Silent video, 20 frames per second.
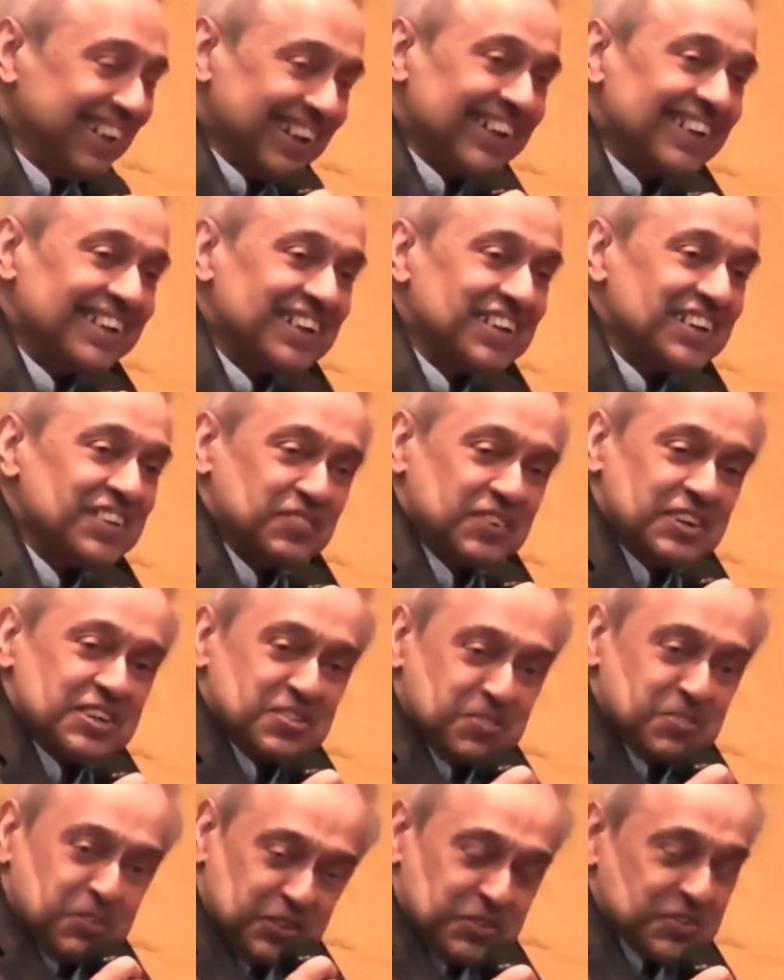in other
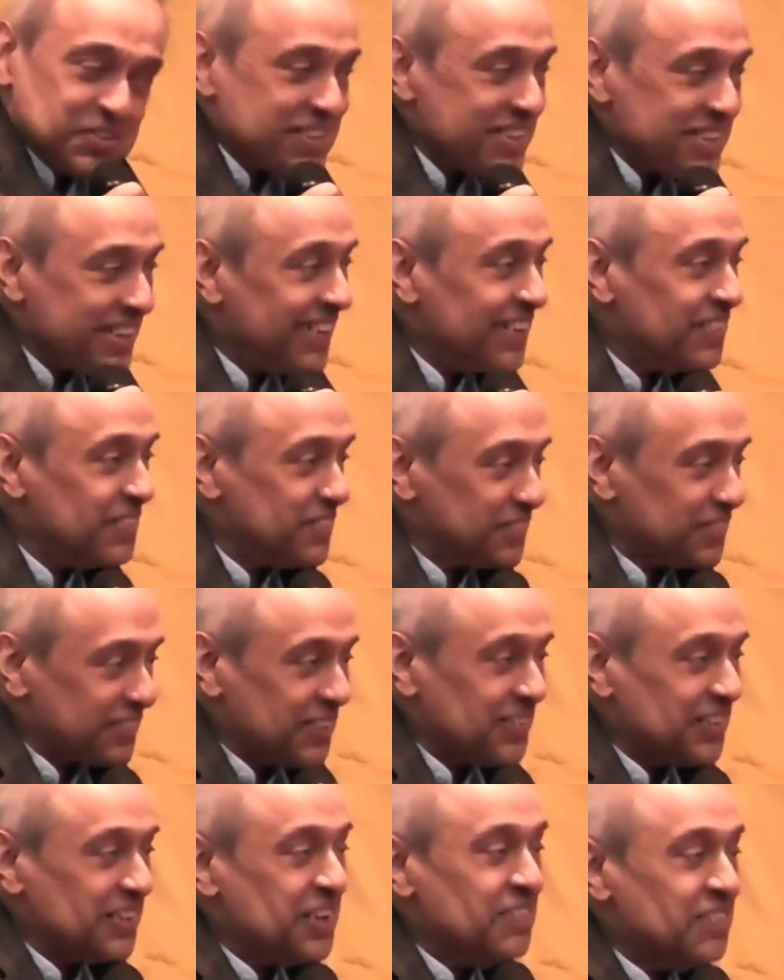words, what you're saying was
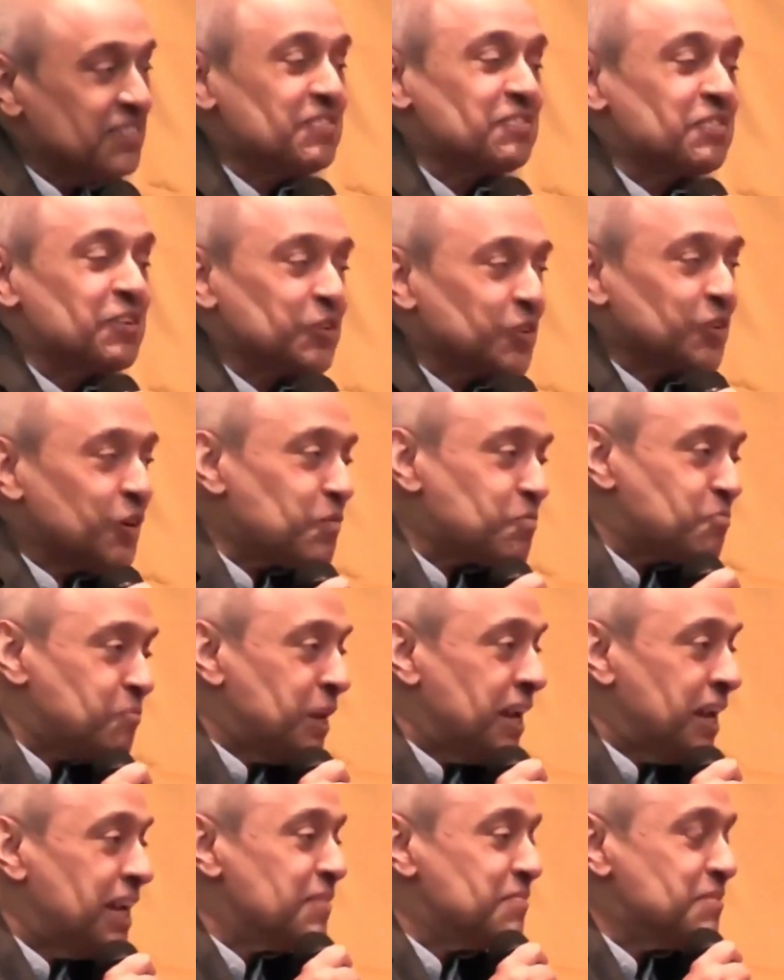that even if you're not
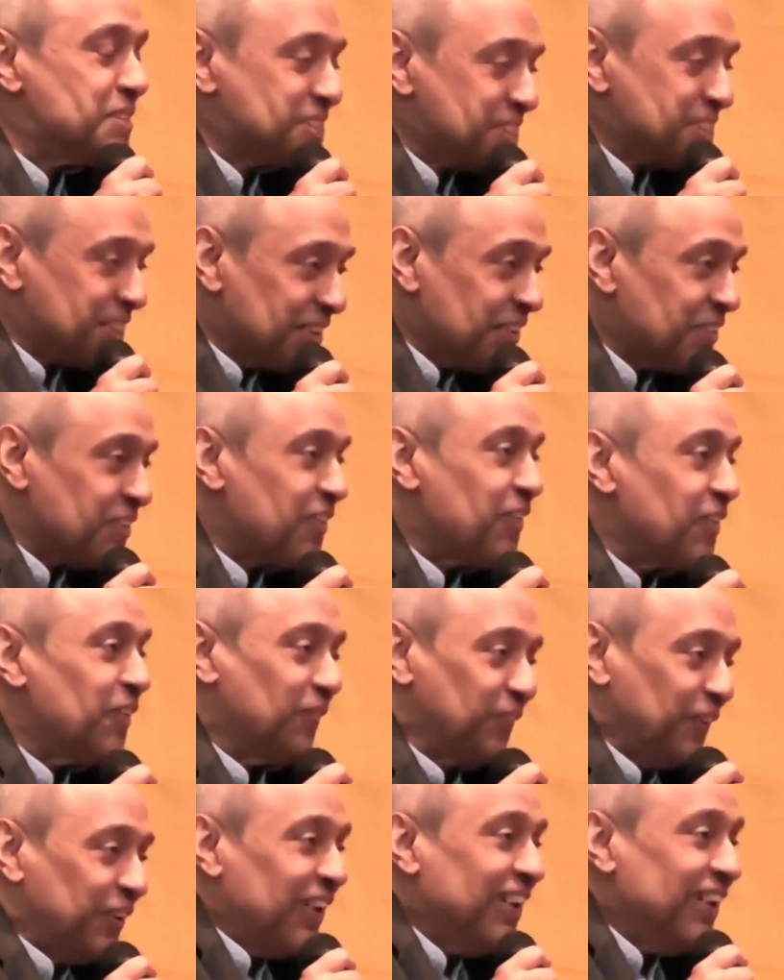playing a particular
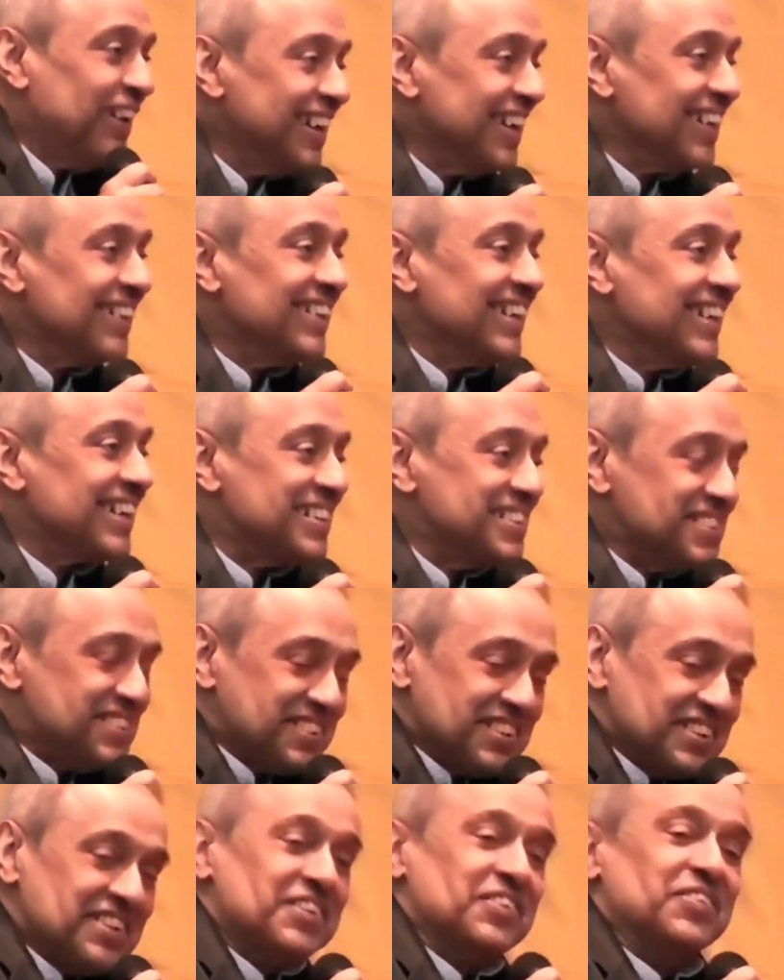role, they
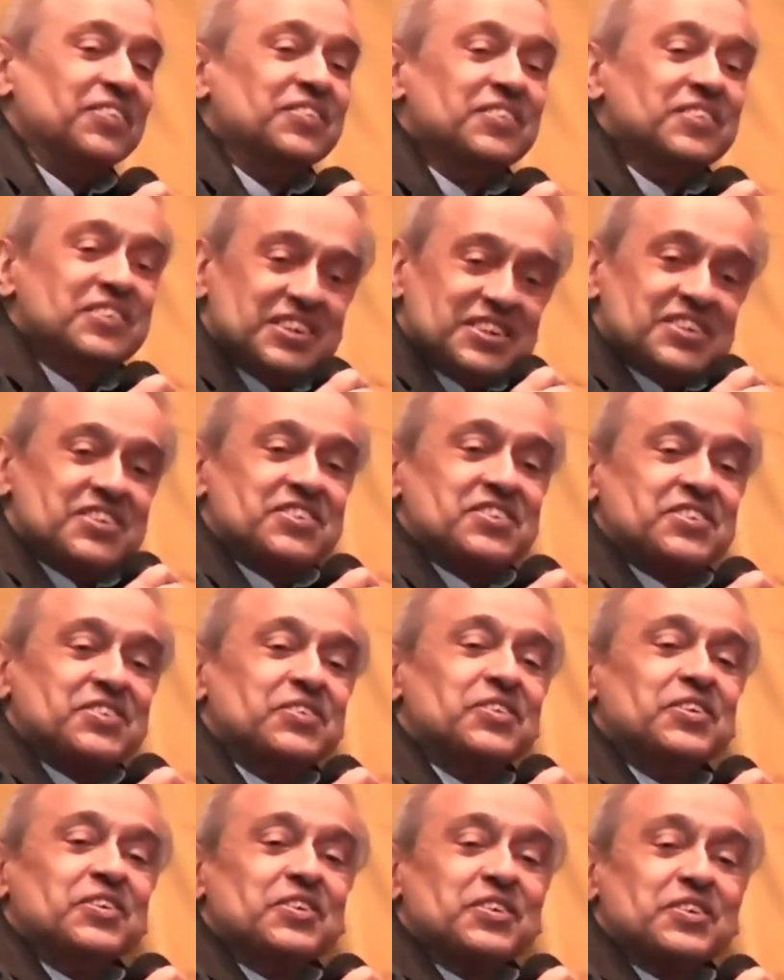continue
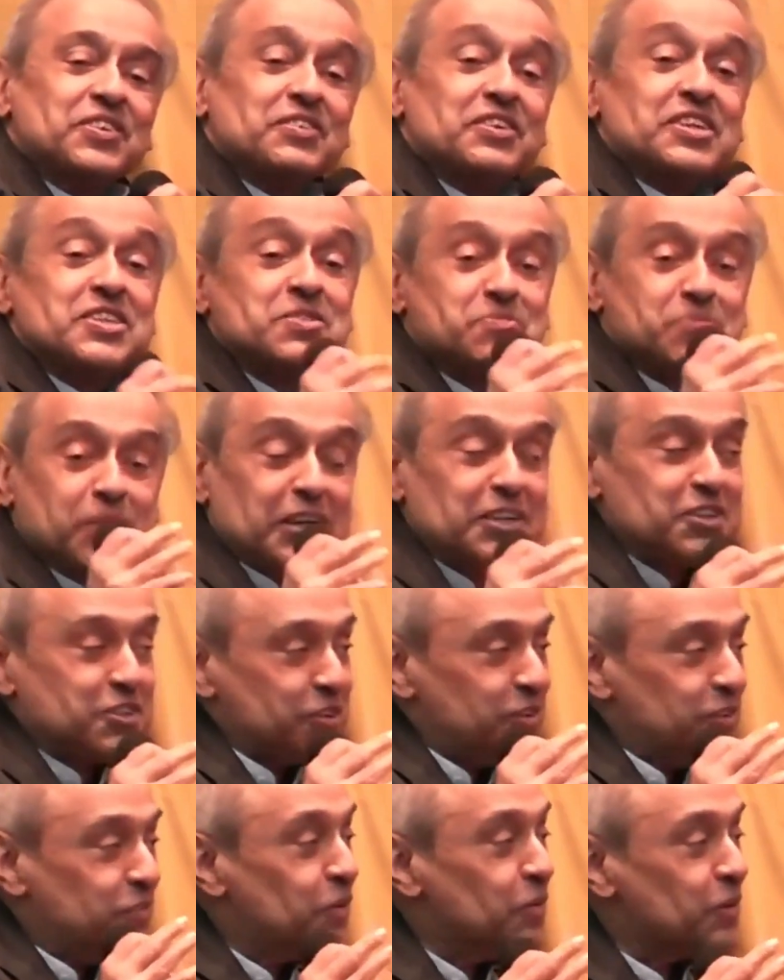to respect
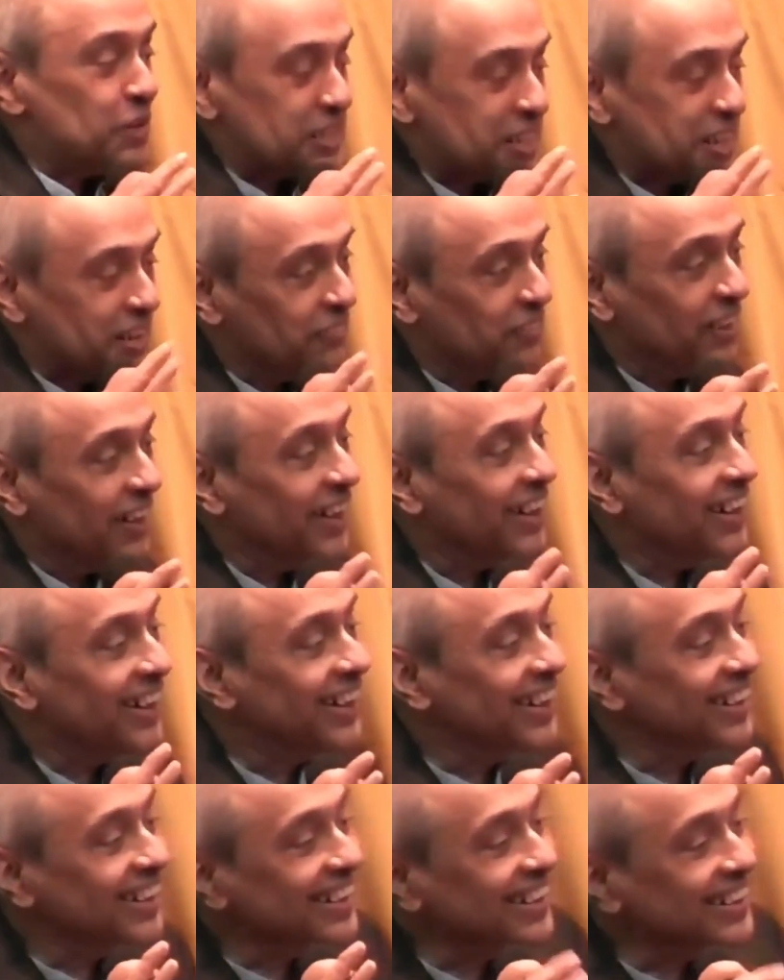you for whatever
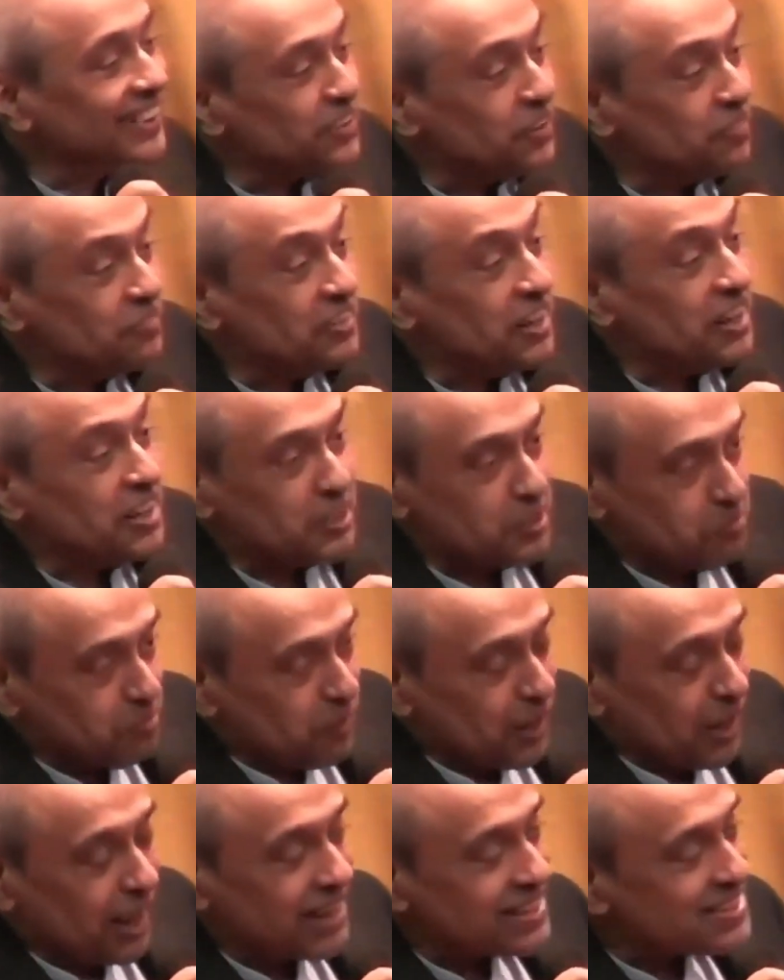you have done in the
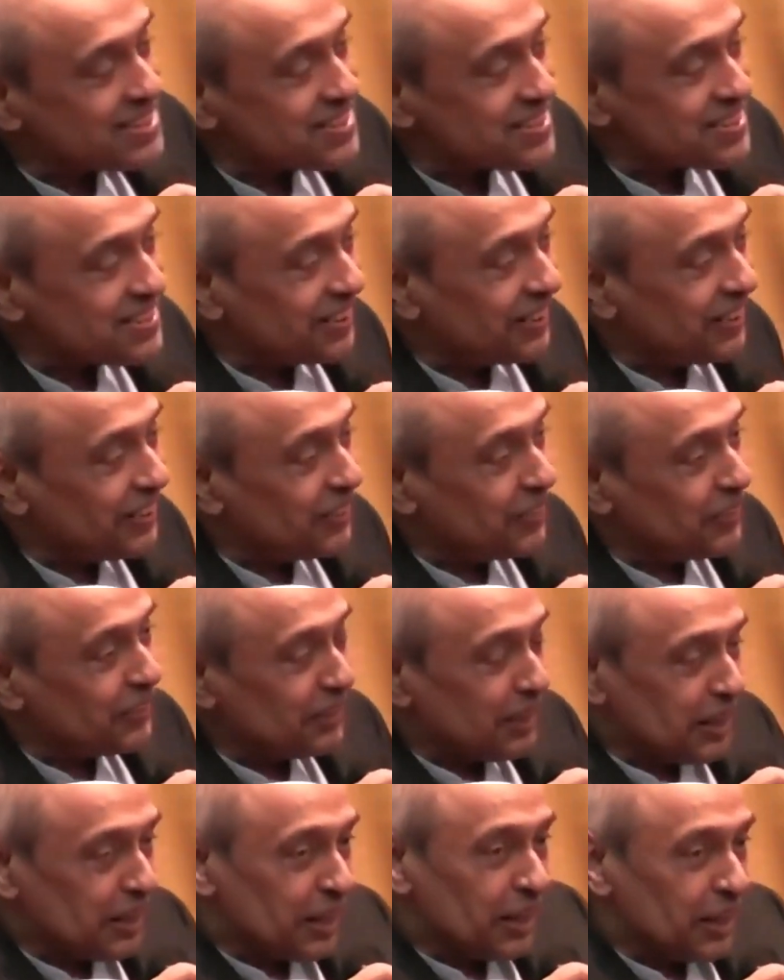past. Now,
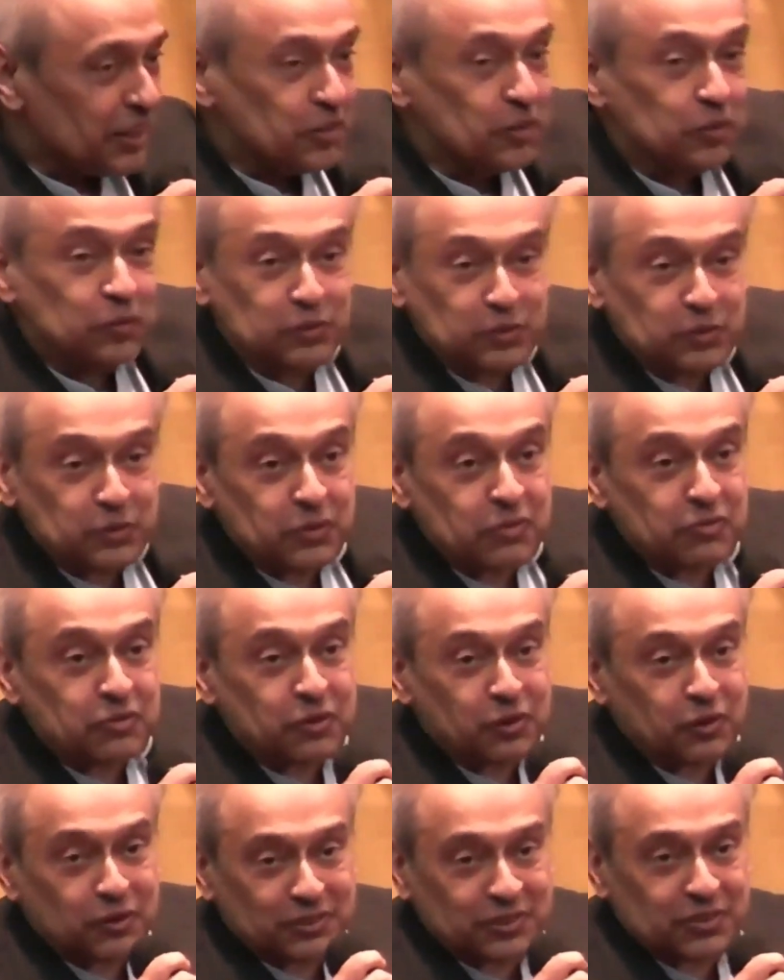I know you would have
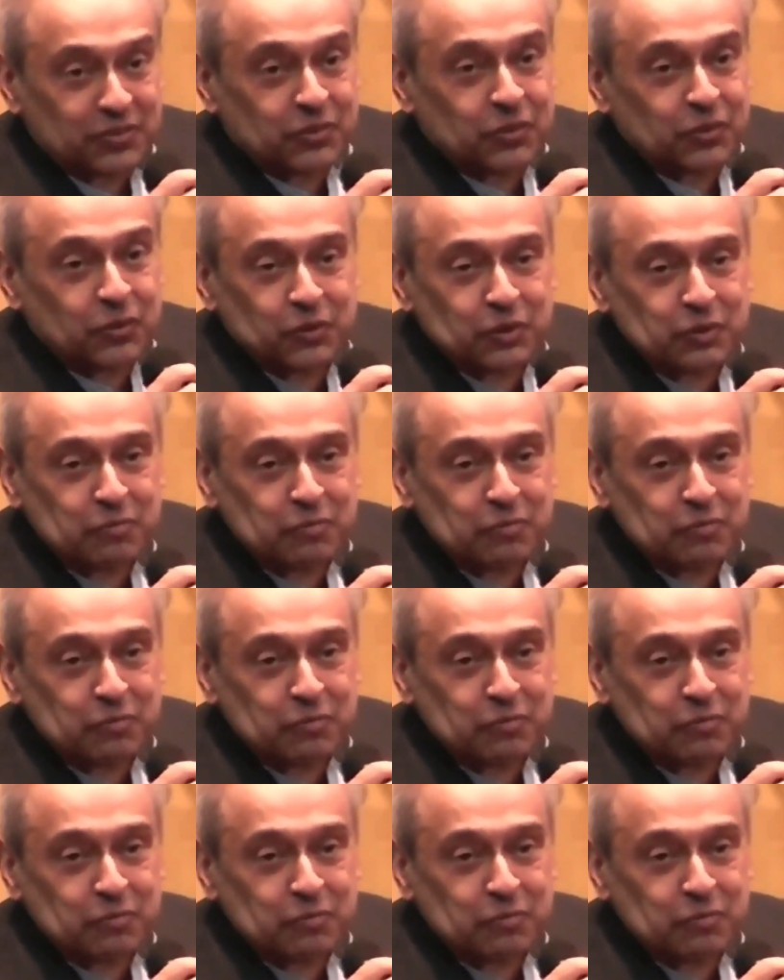caught the joke,